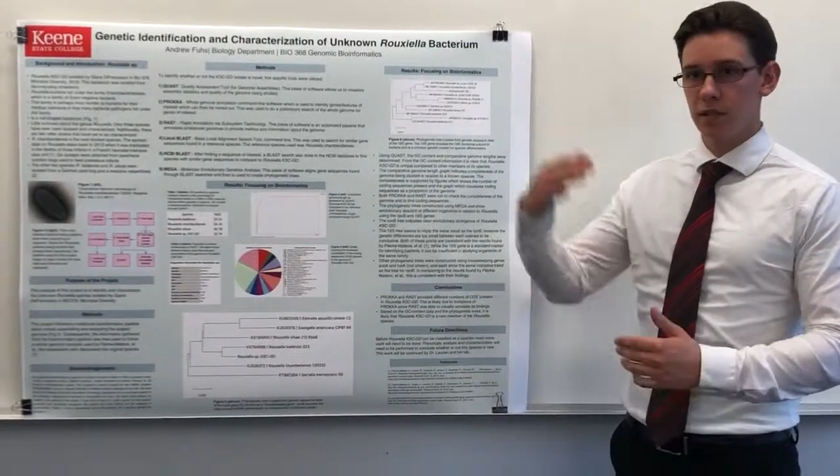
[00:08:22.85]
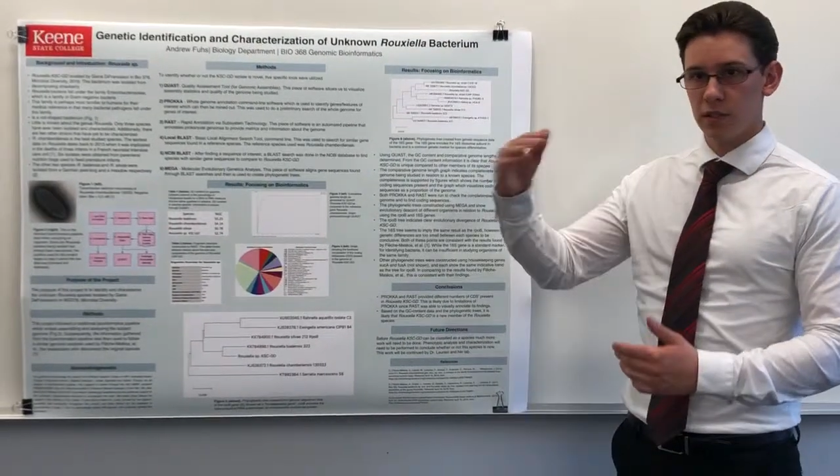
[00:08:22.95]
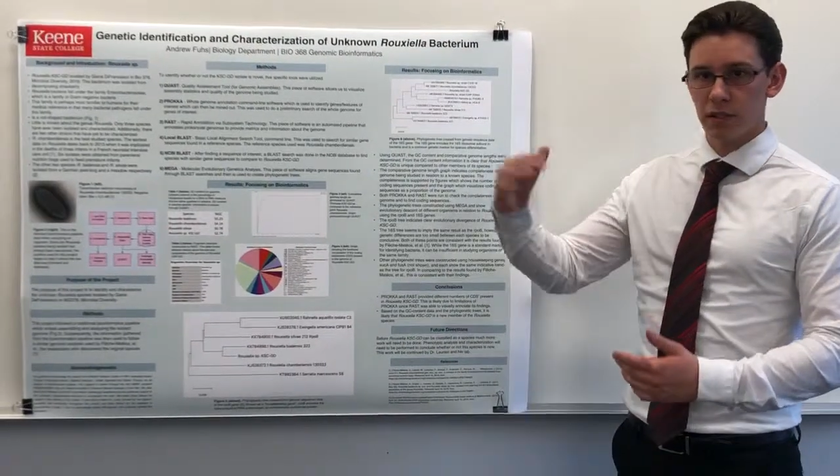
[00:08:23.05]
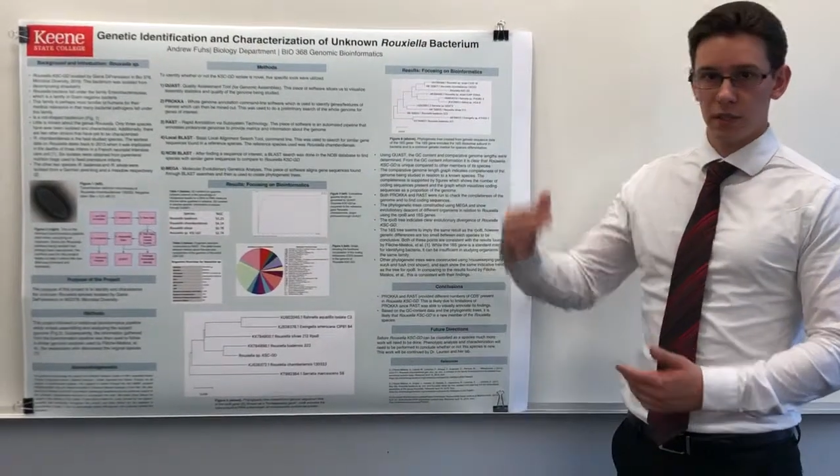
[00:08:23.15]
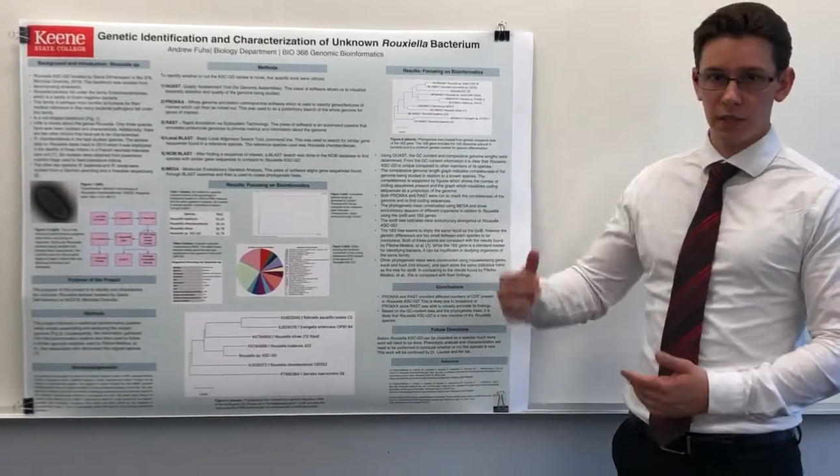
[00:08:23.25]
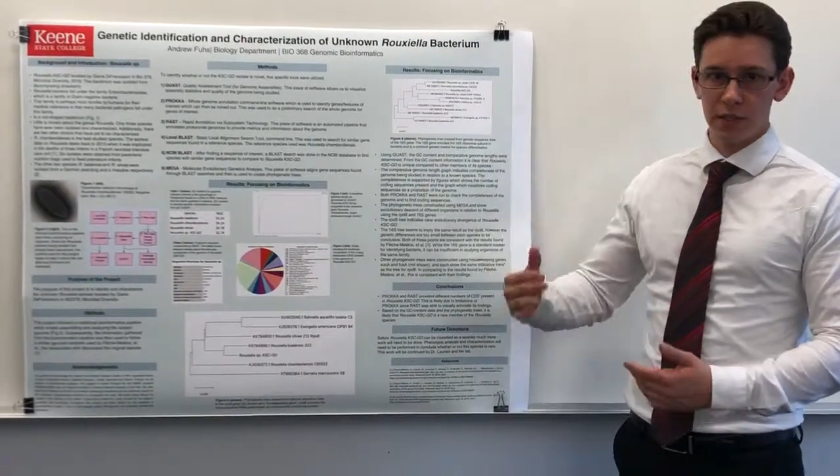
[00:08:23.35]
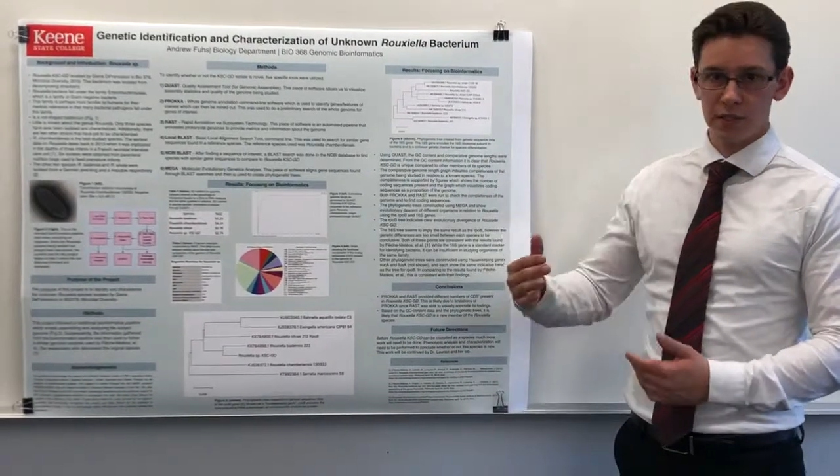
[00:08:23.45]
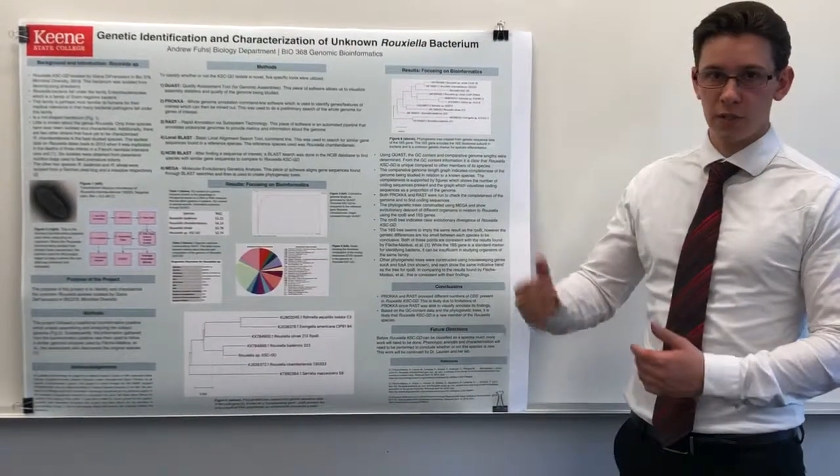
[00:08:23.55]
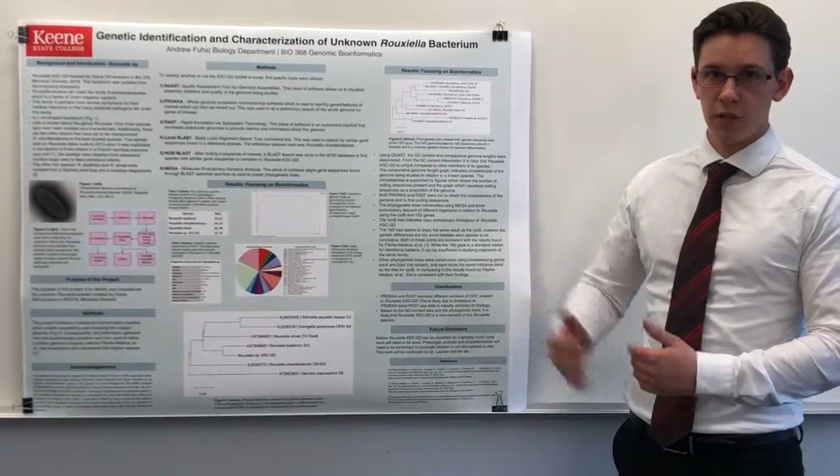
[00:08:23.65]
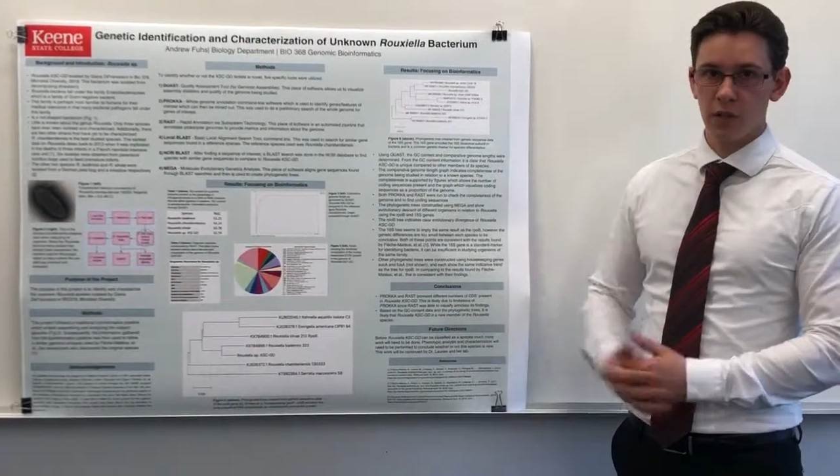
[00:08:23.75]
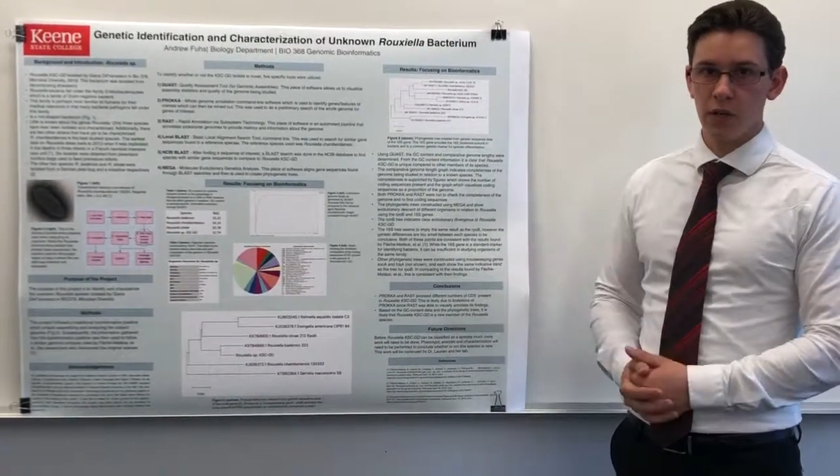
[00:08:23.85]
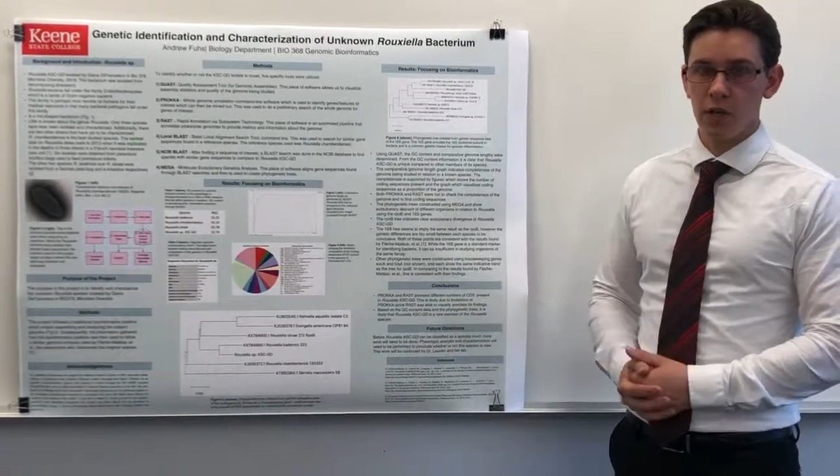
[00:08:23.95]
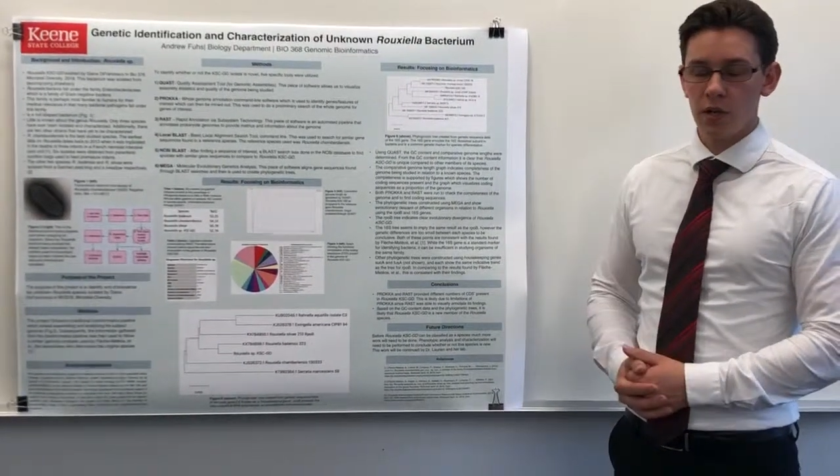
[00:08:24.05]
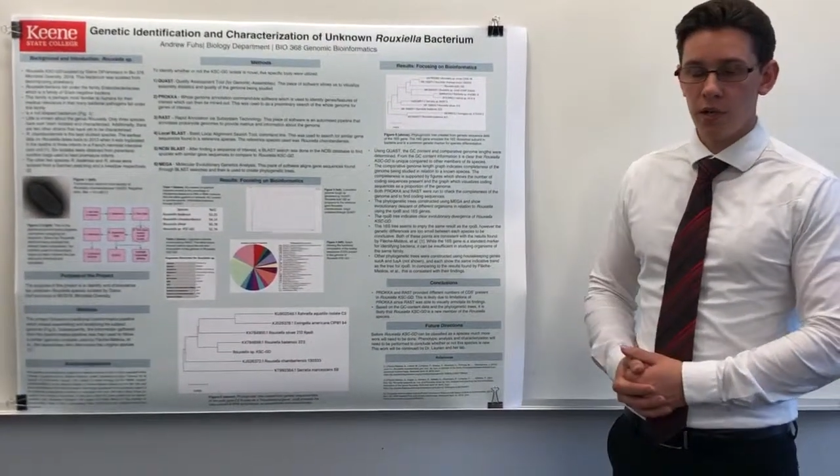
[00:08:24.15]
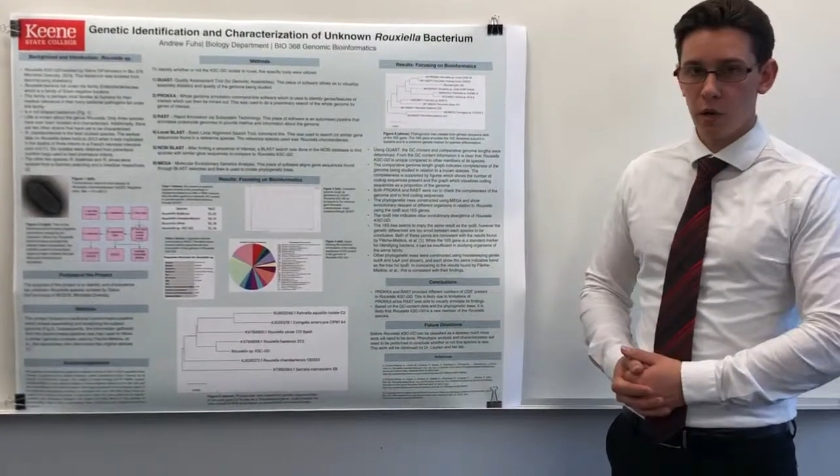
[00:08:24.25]
into the list of
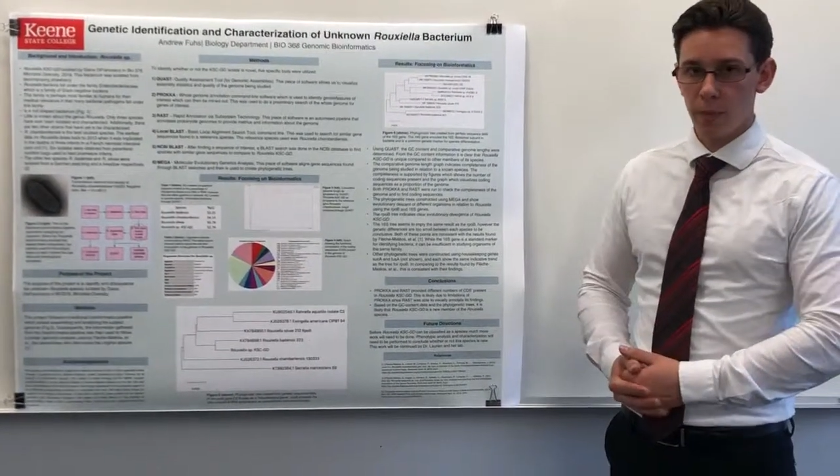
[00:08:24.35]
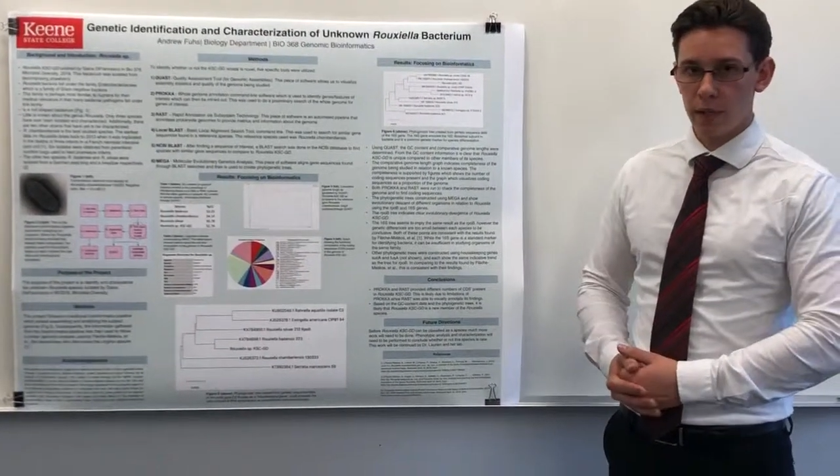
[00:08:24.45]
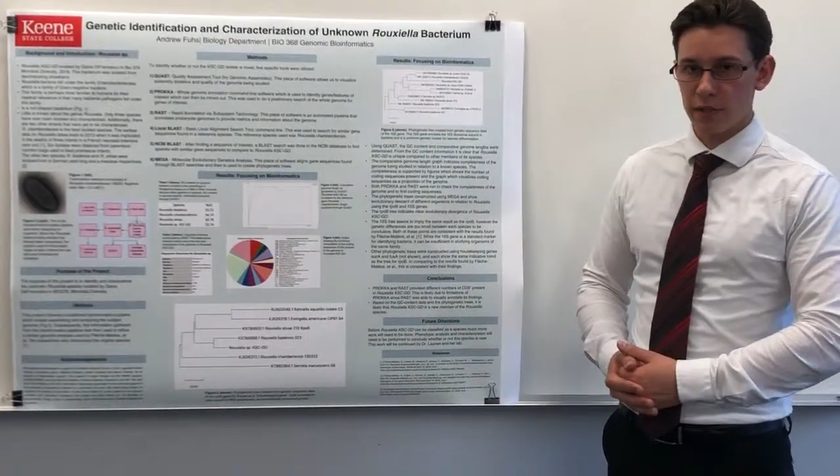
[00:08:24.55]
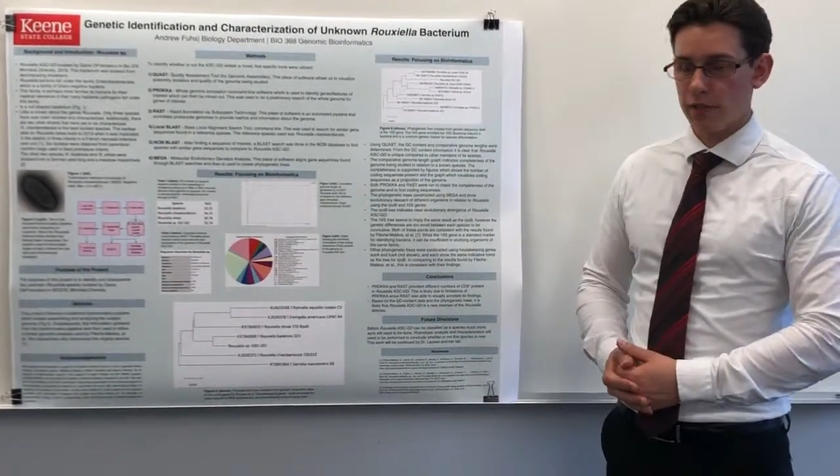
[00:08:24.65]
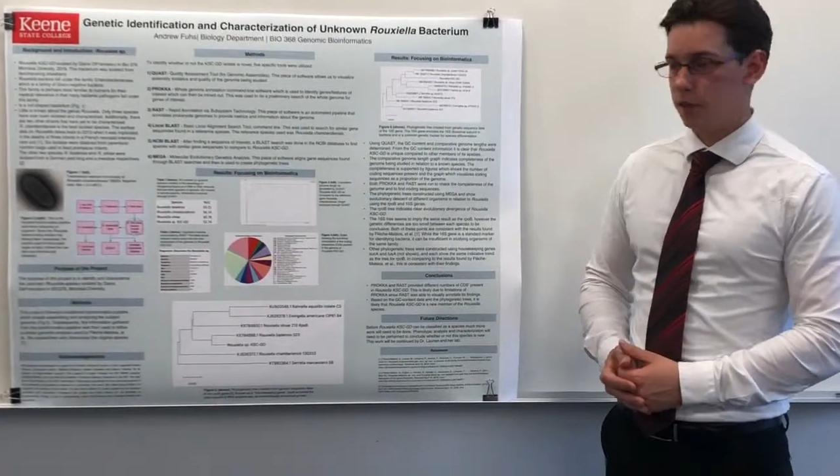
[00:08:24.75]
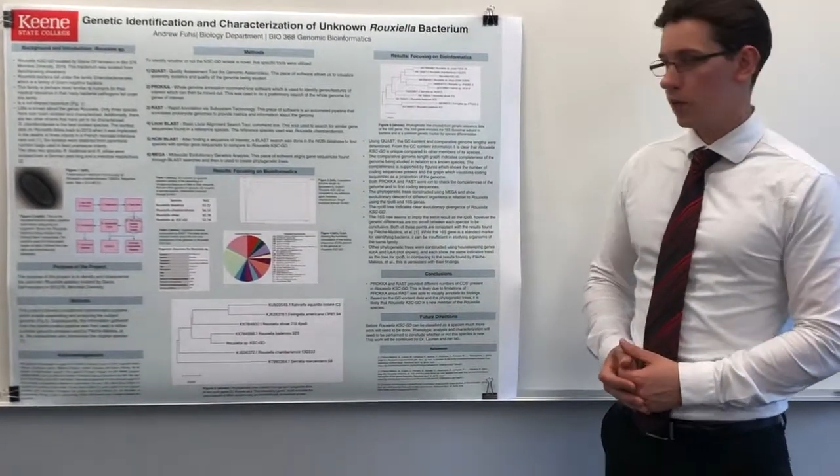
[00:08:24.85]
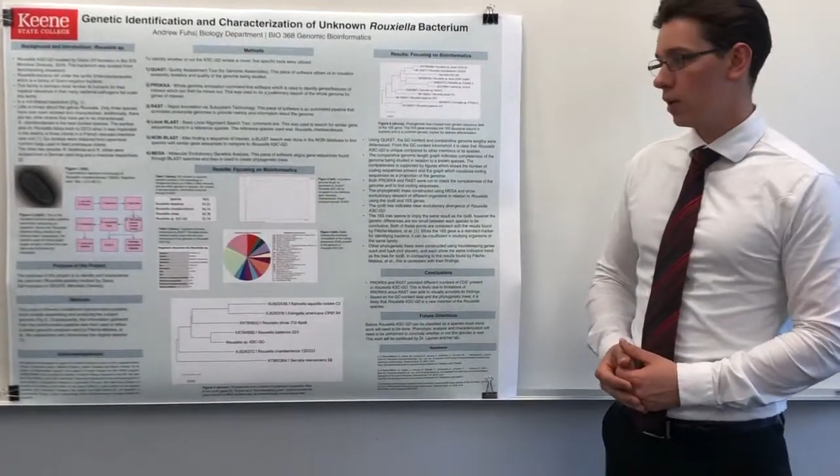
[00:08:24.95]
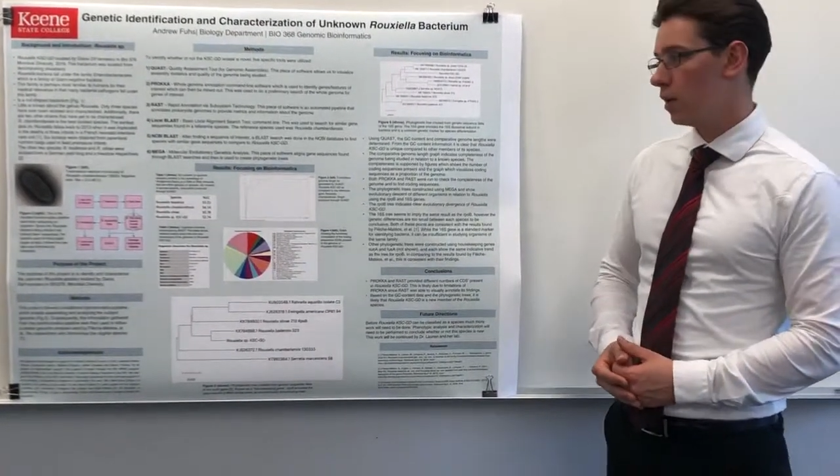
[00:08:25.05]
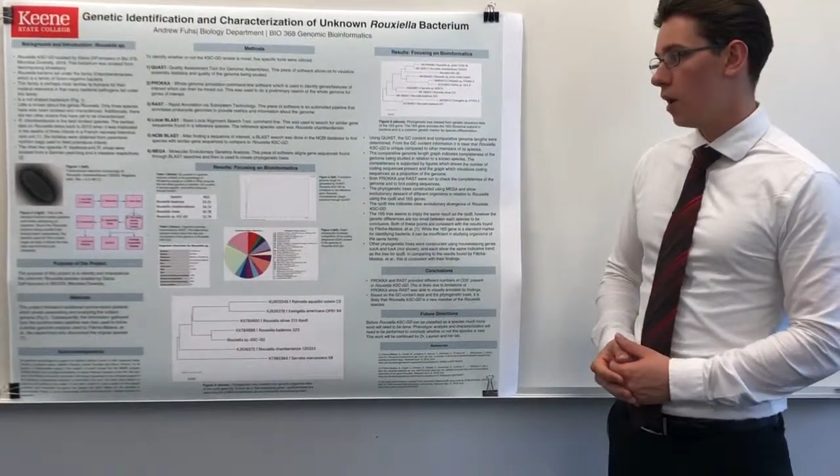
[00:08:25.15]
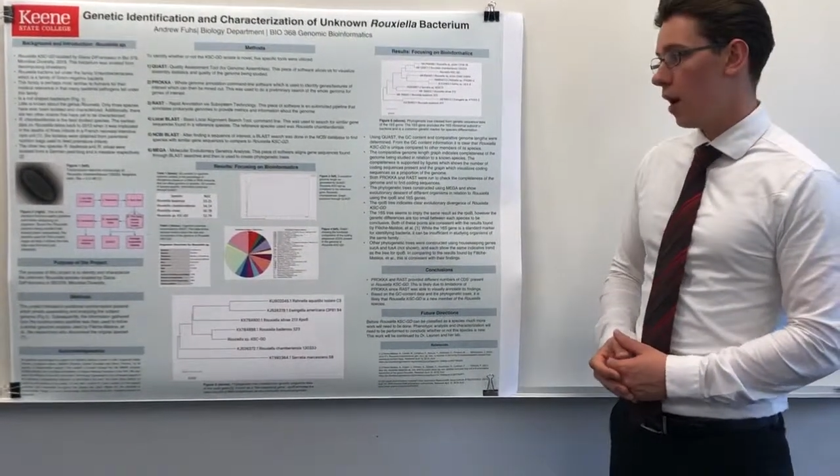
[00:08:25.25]
known bacteria.